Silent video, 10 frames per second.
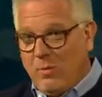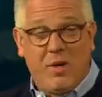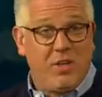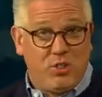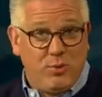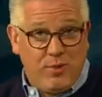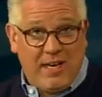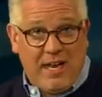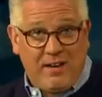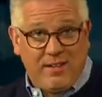What did you
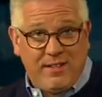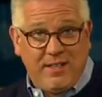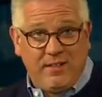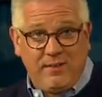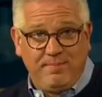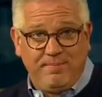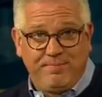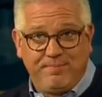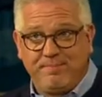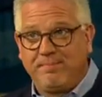get out of the deal?
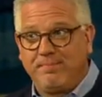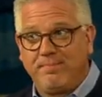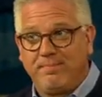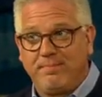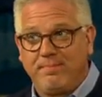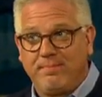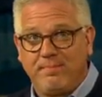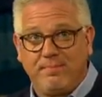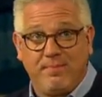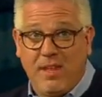
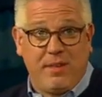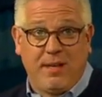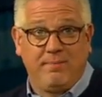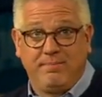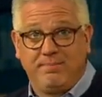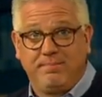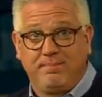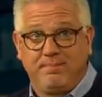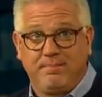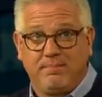Nothing.
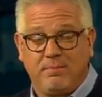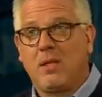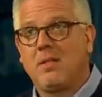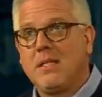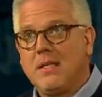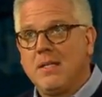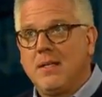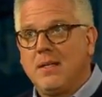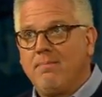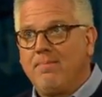Well,
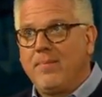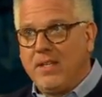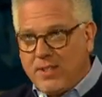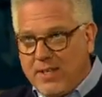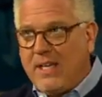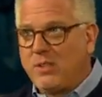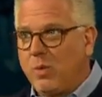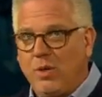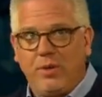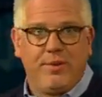in today's
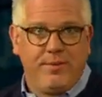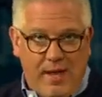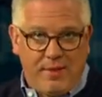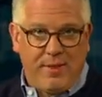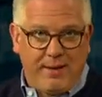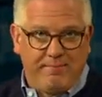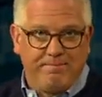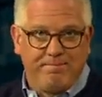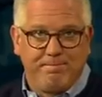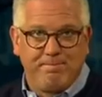world, nothing.
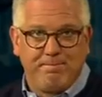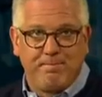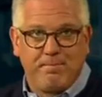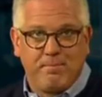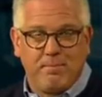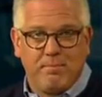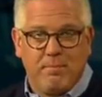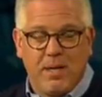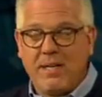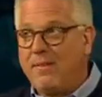
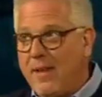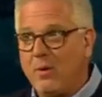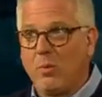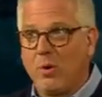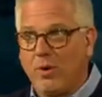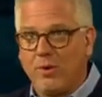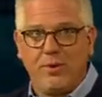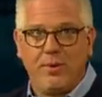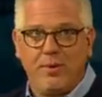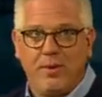But in their
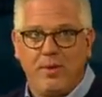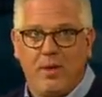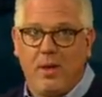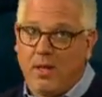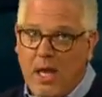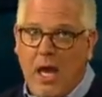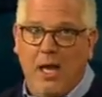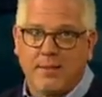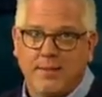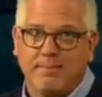world, a
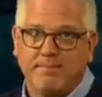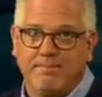lot